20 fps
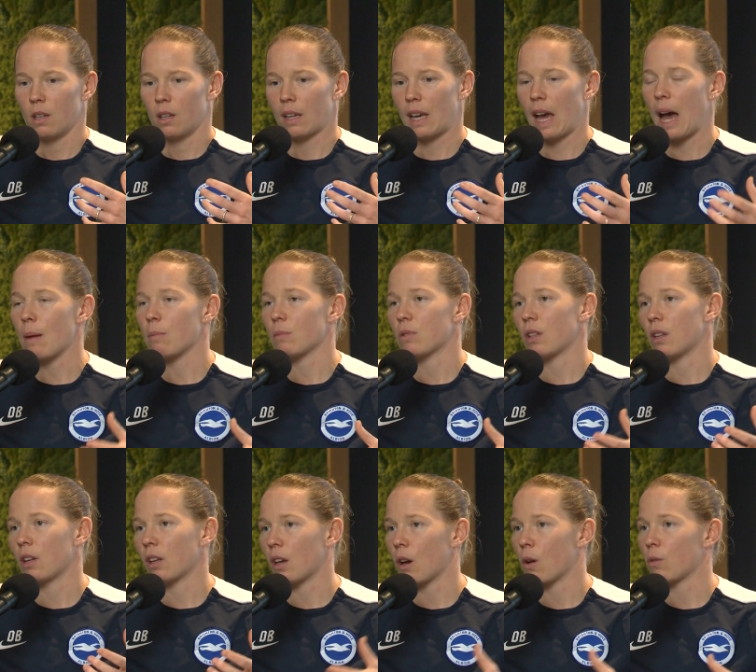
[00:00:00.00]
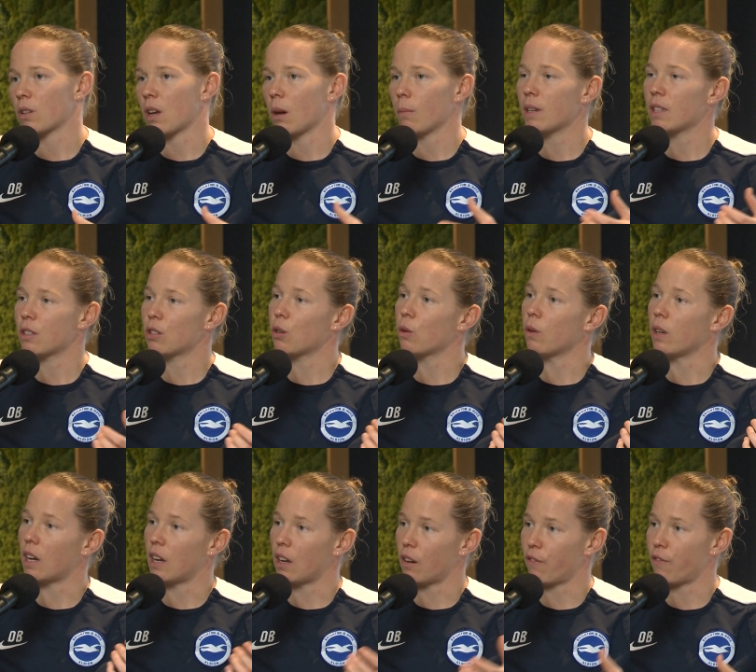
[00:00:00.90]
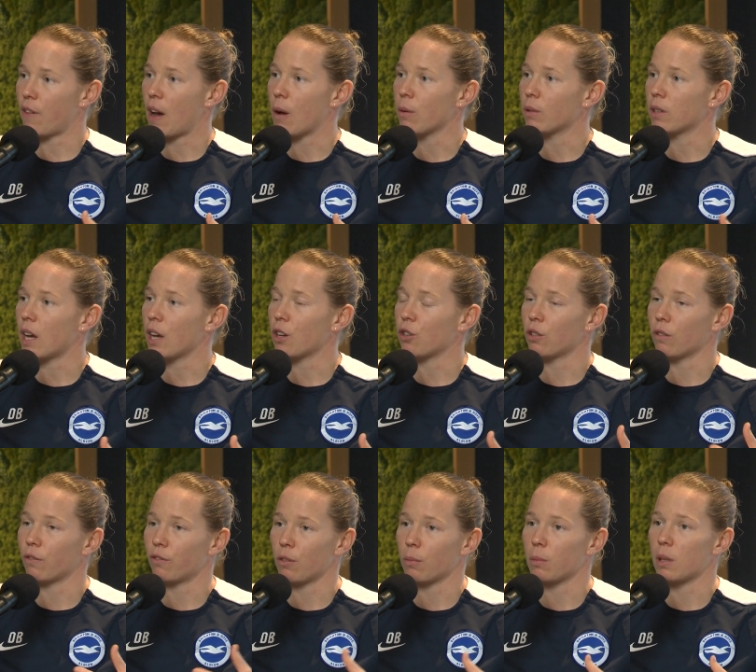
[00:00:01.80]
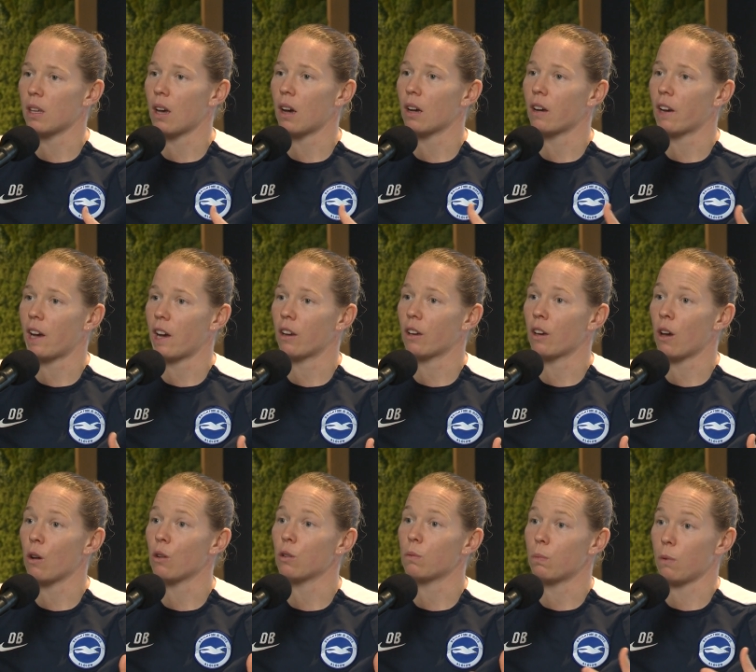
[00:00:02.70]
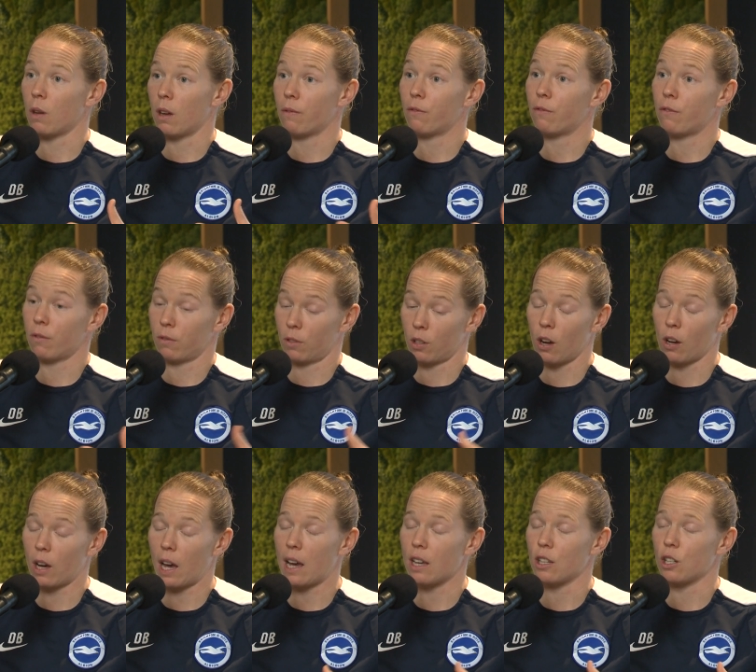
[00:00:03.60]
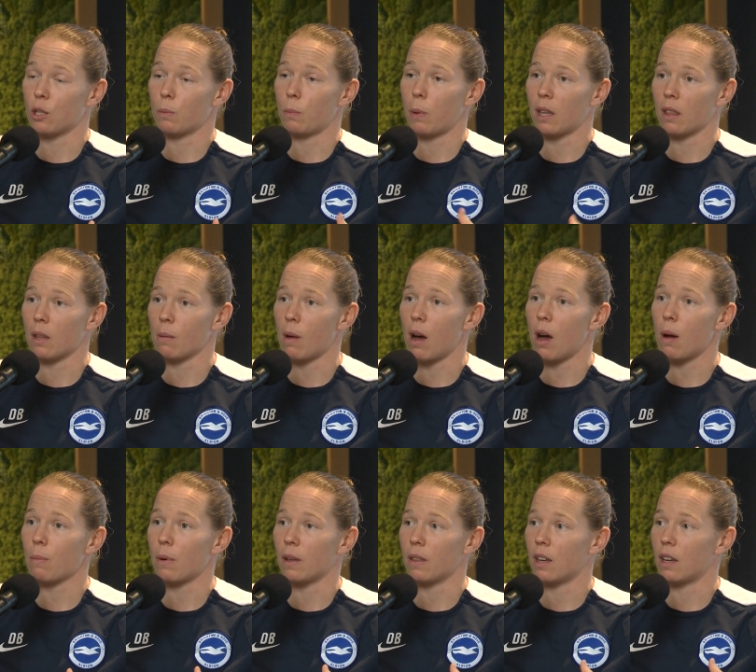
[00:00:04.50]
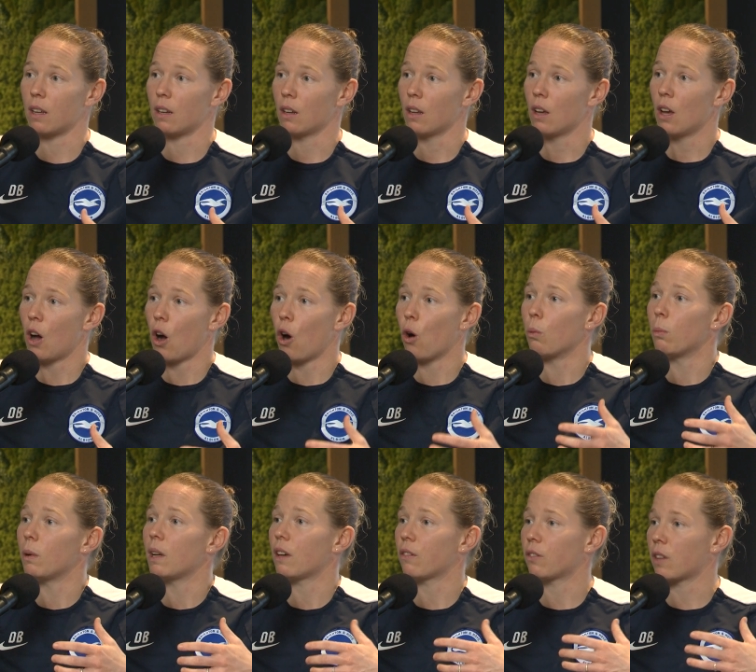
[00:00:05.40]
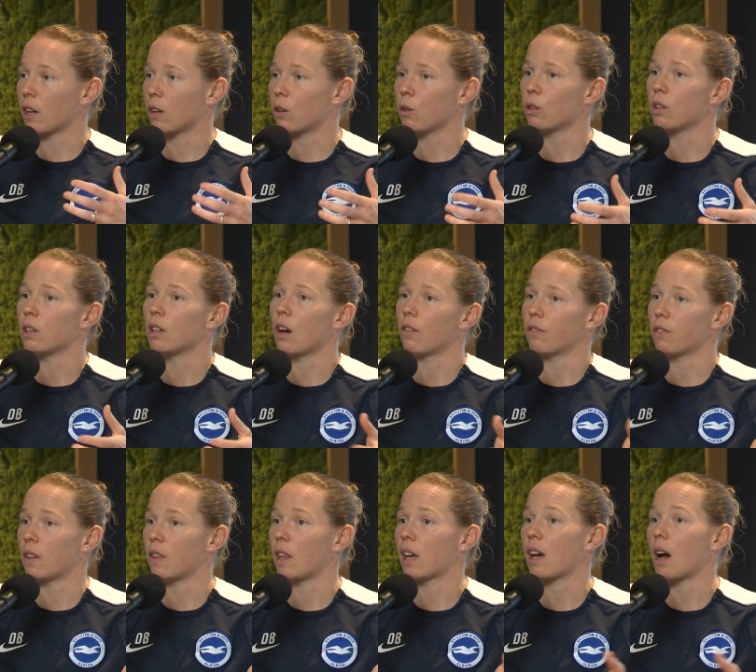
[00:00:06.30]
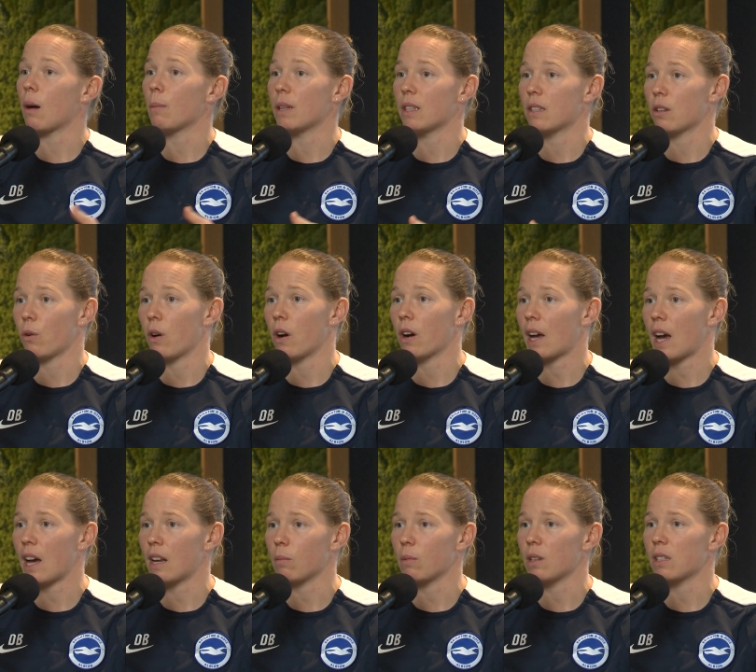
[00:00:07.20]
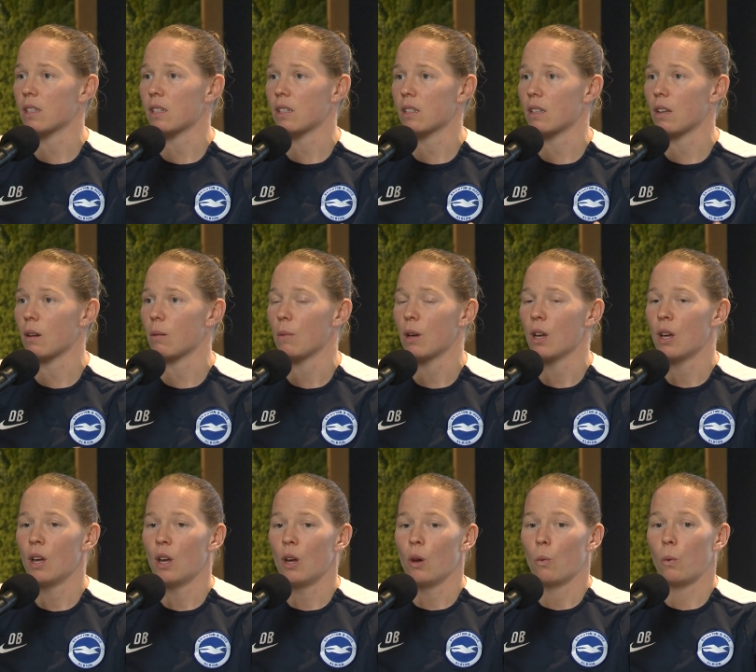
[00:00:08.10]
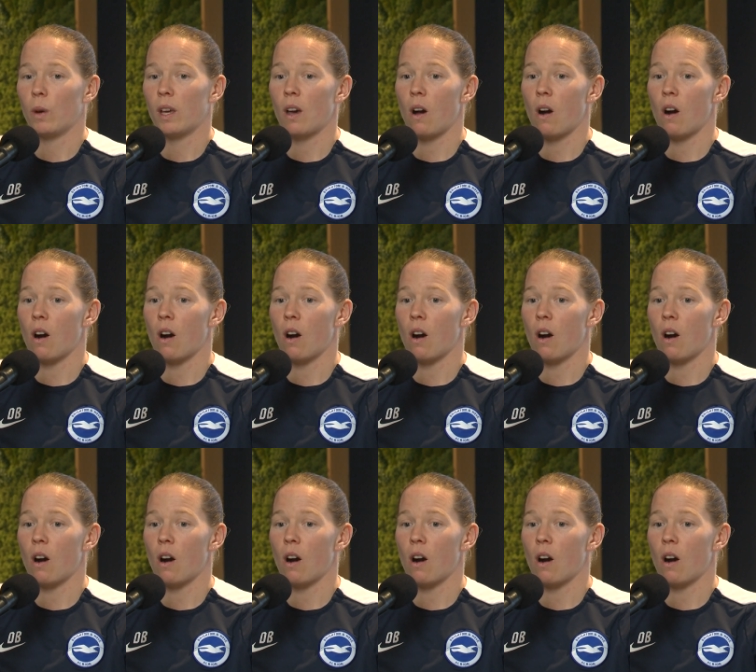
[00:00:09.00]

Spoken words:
camps that the girls come into, and then the foundation from the younger girls, younger ages, pick them up, and then ultimately, if they're good enough, then they come into our academy system. We've